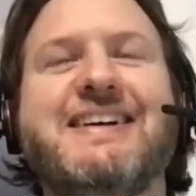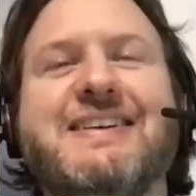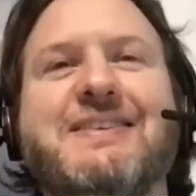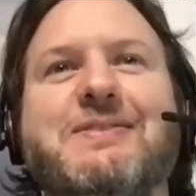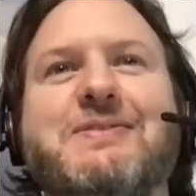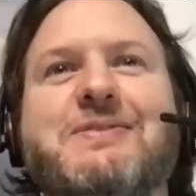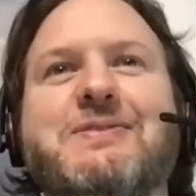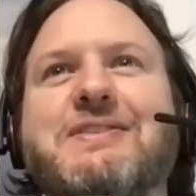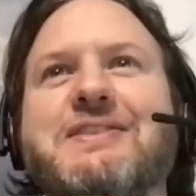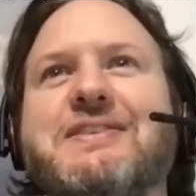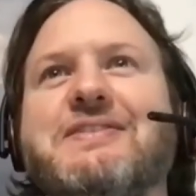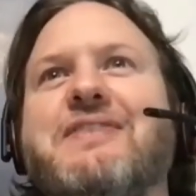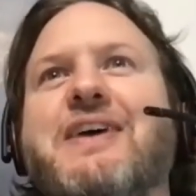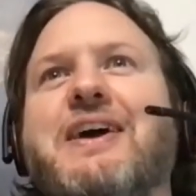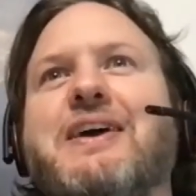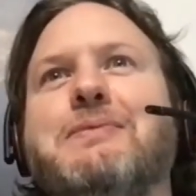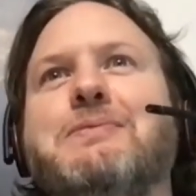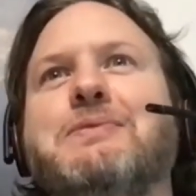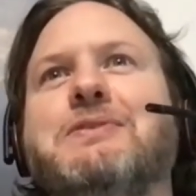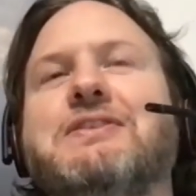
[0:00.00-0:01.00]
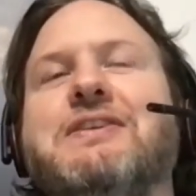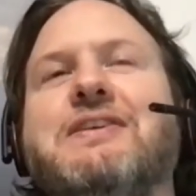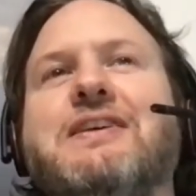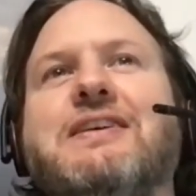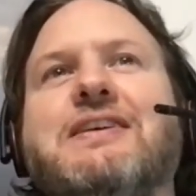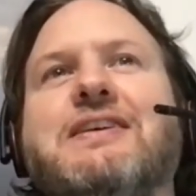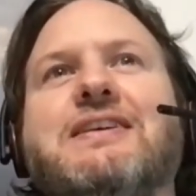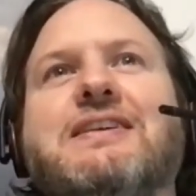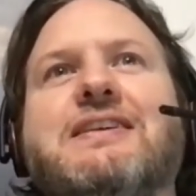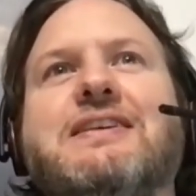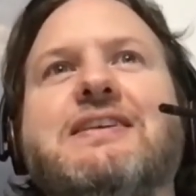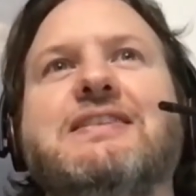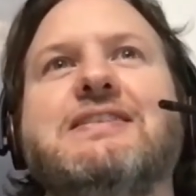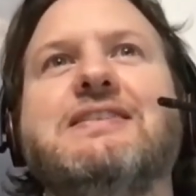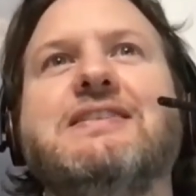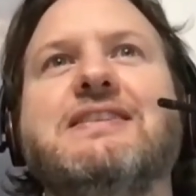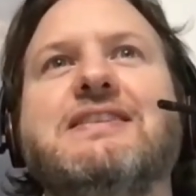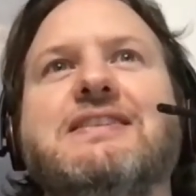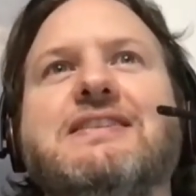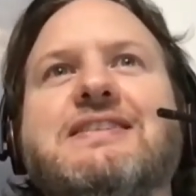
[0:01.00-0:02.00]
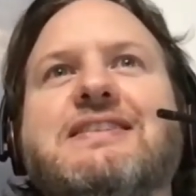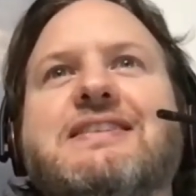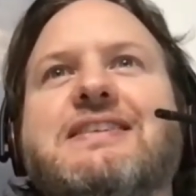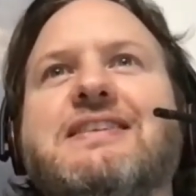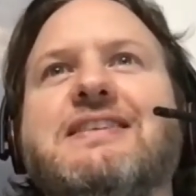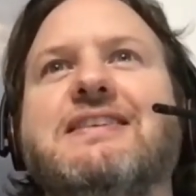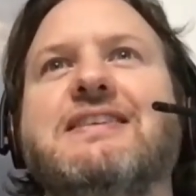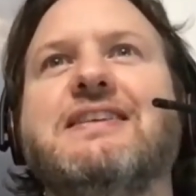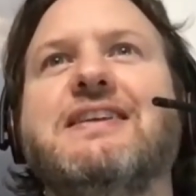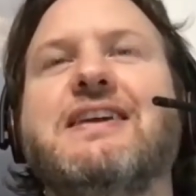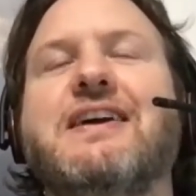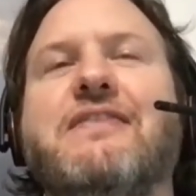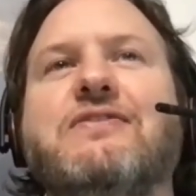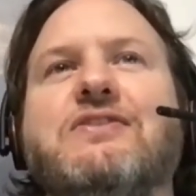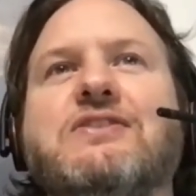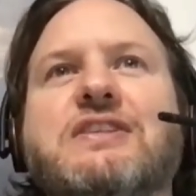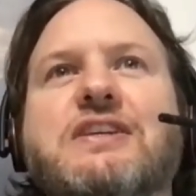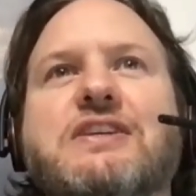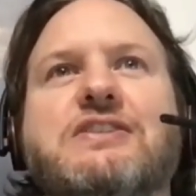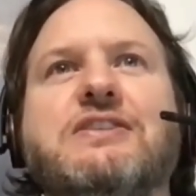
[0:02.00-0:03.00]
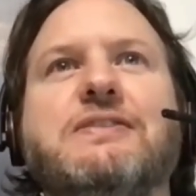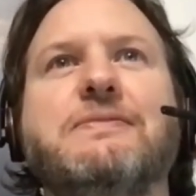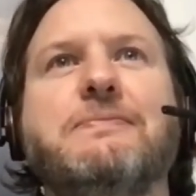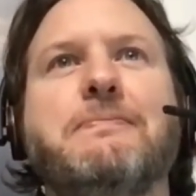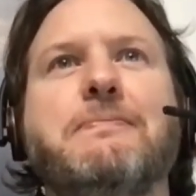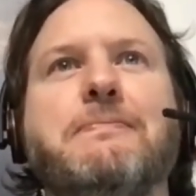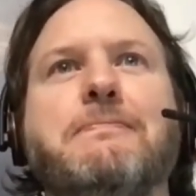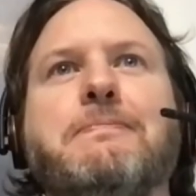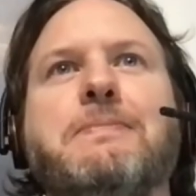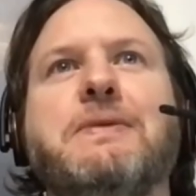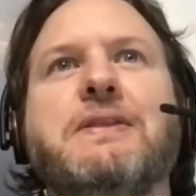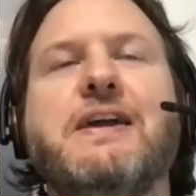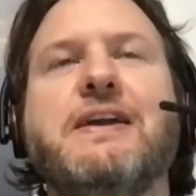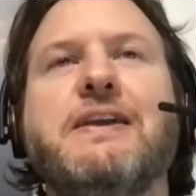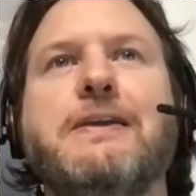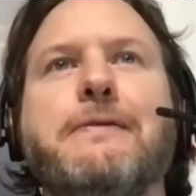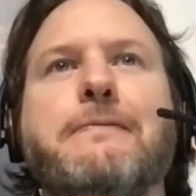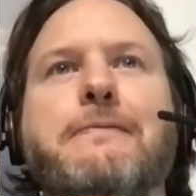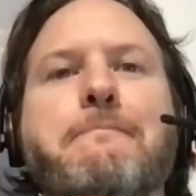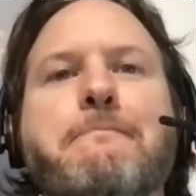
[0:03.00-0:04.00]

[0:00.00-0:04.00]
really valuable to this conversation. But thank you.